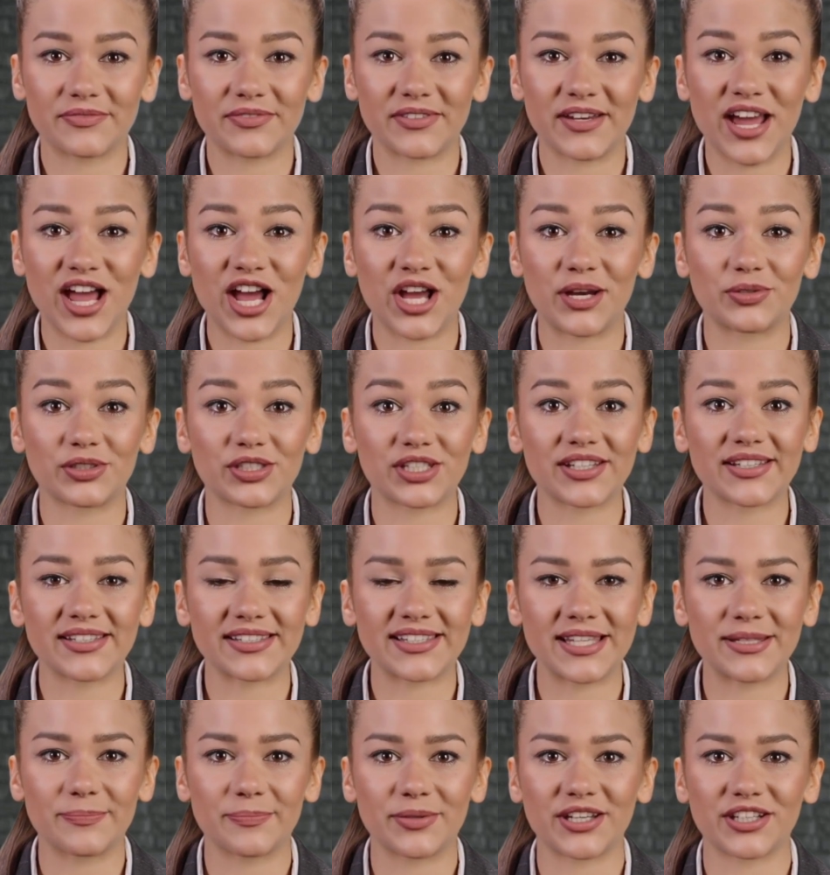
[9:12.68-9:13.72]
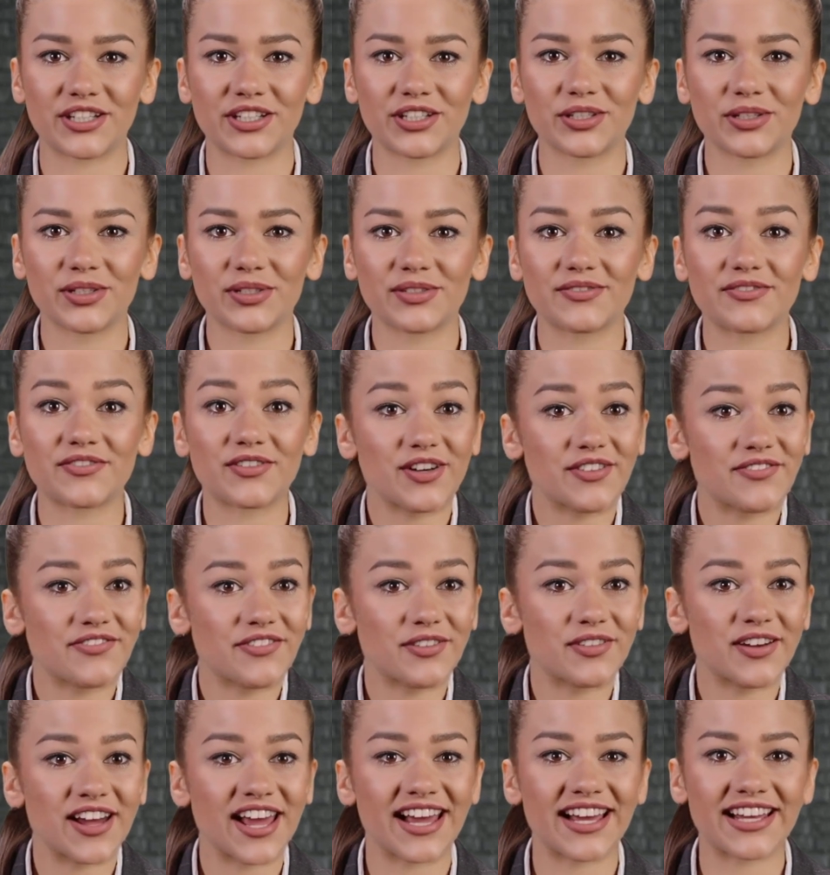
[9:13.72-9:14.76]
Options can be used for a
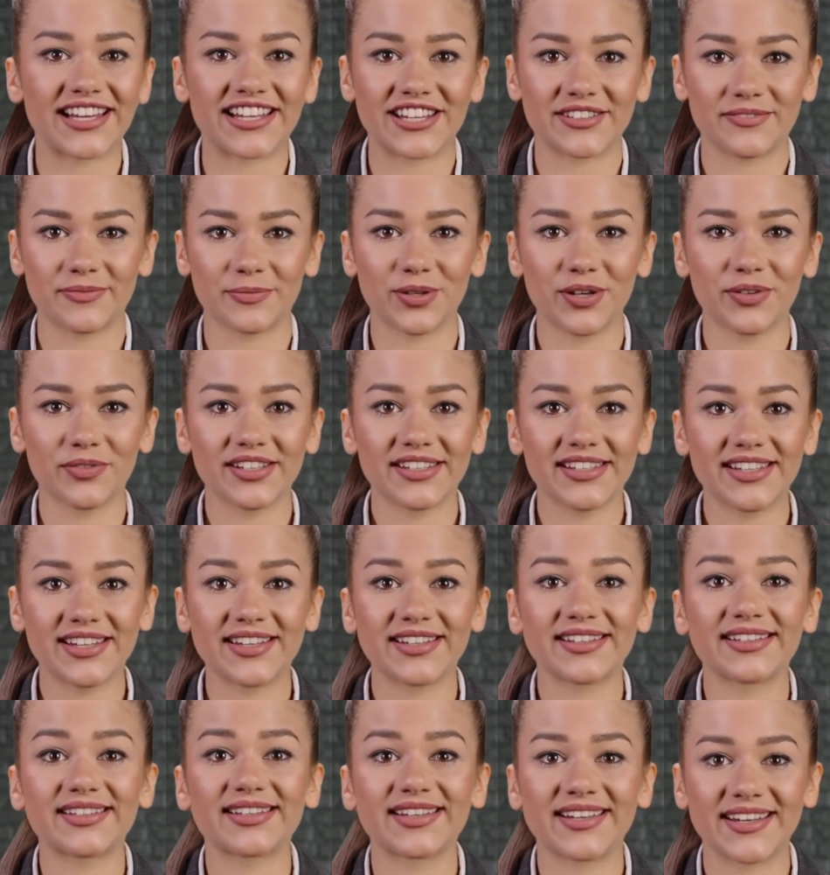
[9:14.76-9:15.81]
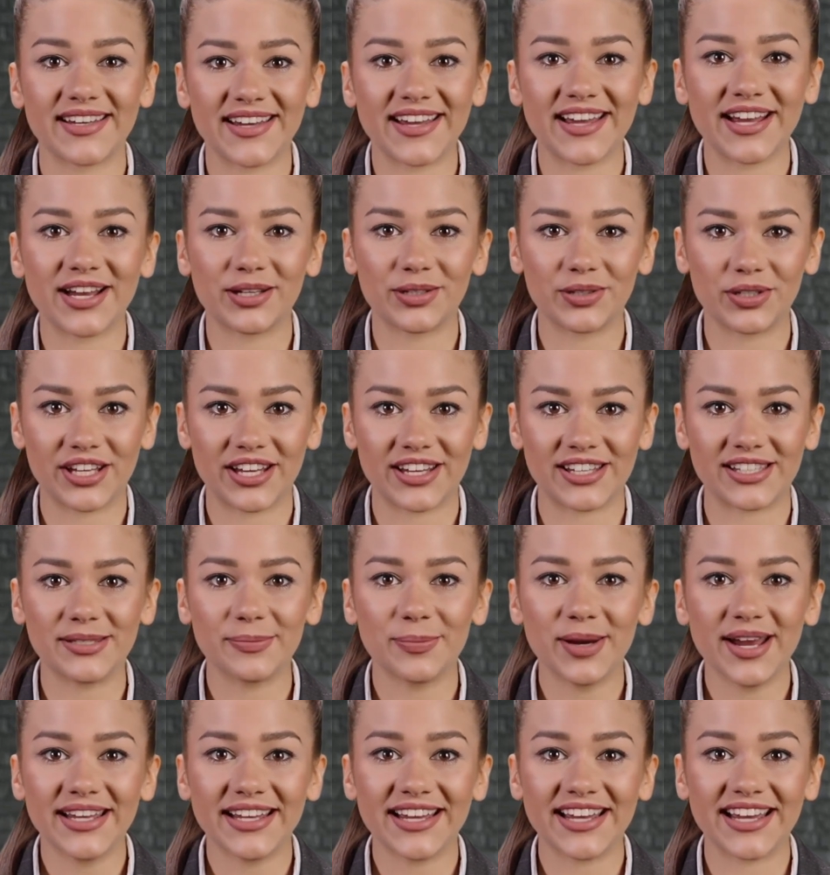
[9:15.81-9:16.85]
variety of purposes, including
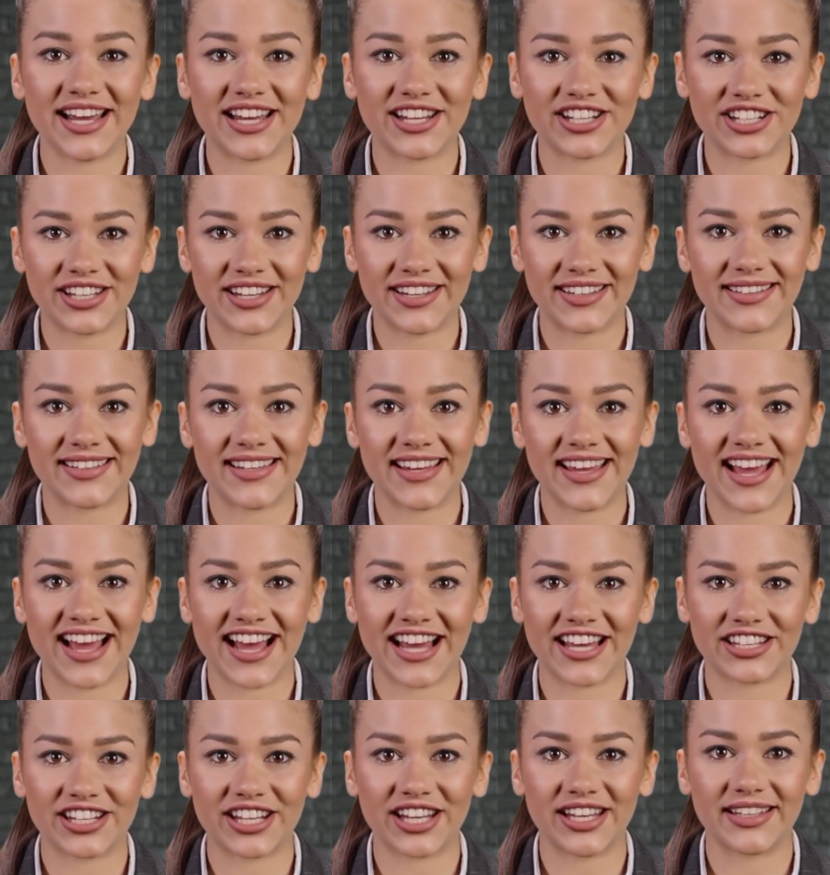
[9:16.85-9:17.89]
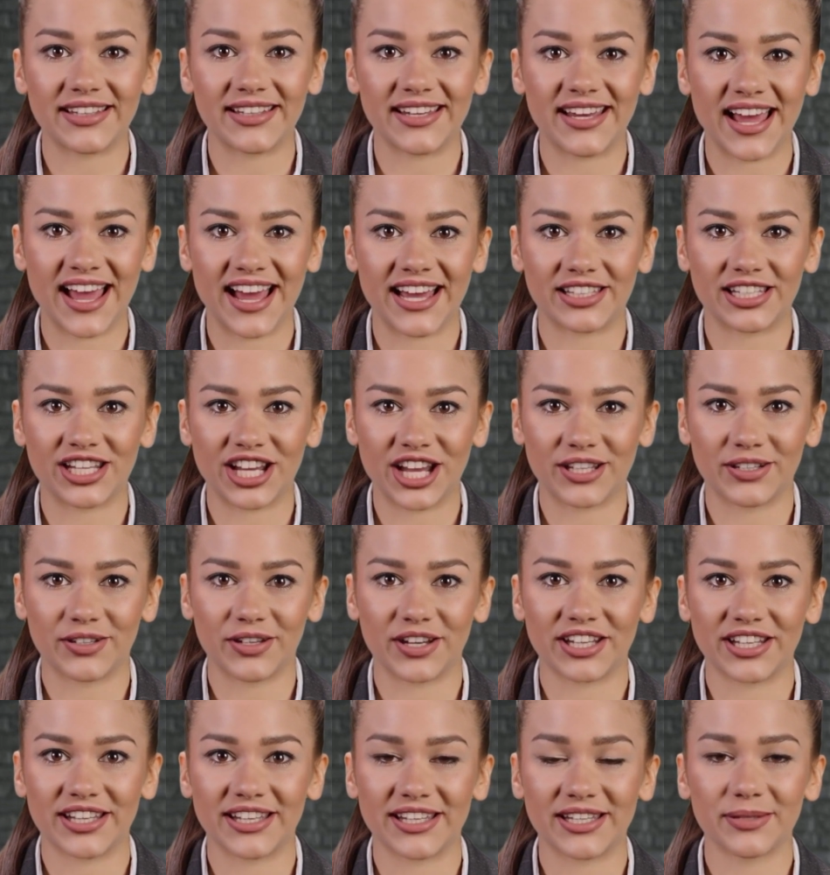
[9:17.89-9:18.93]
speculation, hedging, and
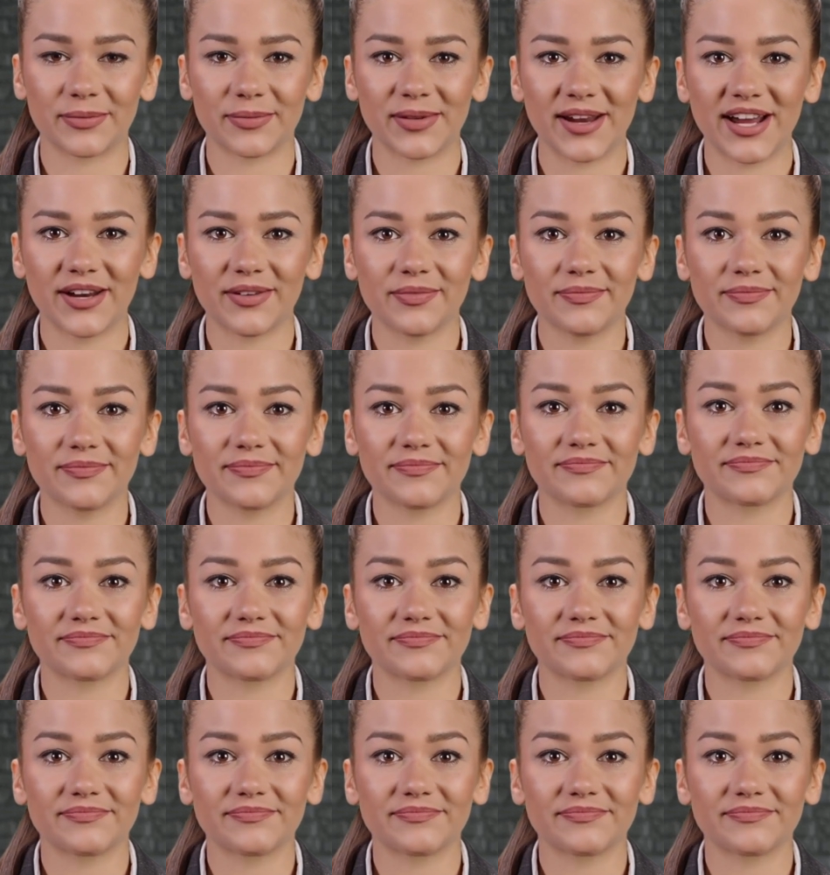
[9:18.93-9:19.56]
generating income.